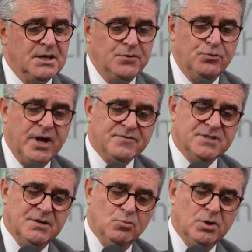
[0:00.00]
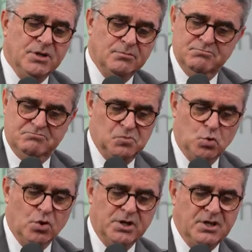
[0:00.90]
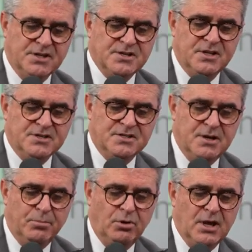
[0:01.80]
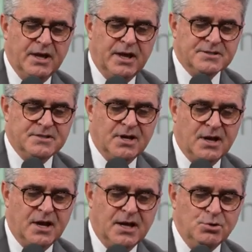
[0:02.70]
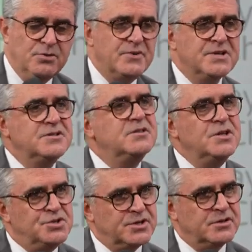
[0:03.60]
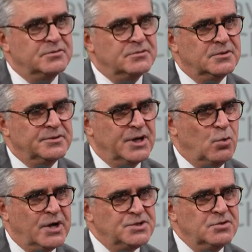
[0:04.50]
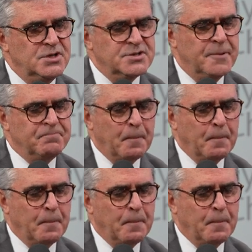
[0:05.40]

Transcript: If we have someone working as an example as a, a university teacher, the question is,